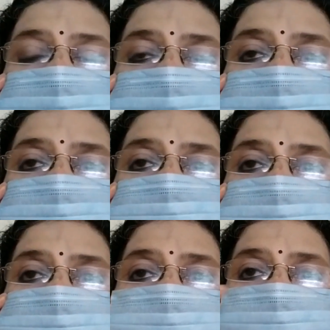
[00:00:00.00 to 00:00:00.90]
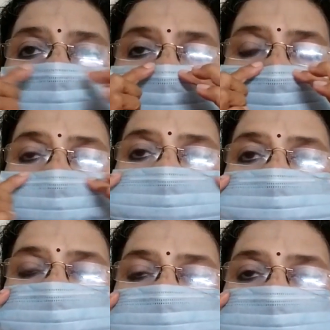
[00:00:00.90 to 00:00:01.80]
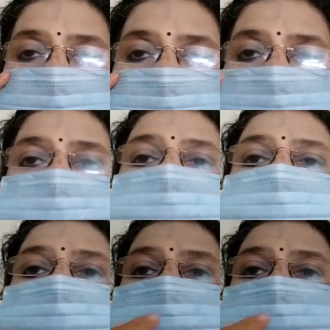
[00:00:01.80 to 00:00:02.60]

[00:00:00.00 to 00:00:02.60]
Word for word: creates a good seal in this area